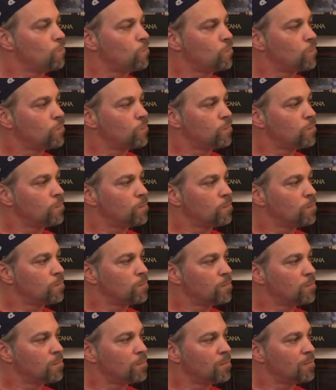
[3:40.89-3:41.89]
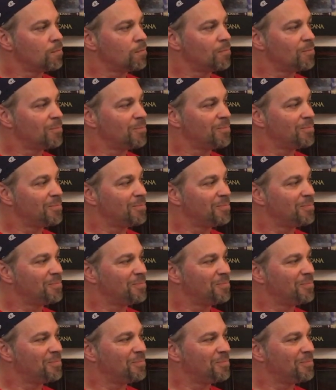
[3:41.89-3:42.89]

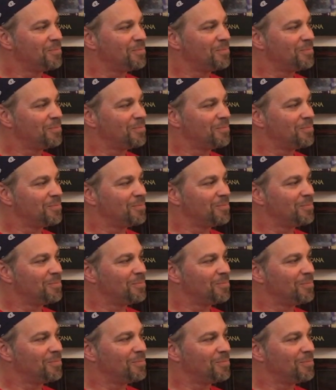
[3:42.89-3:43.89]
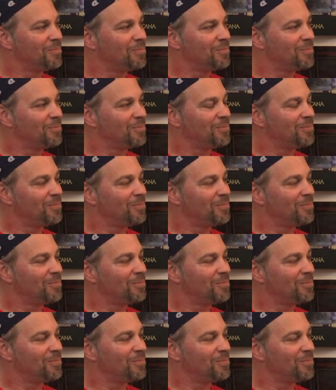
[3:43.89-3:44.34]
(not speaking)